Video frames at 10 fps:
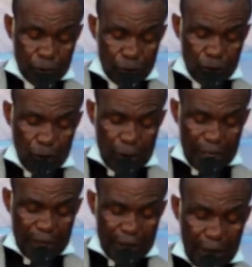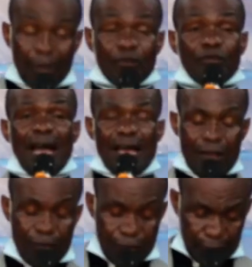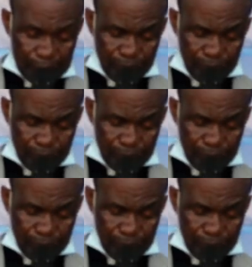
So in number 5,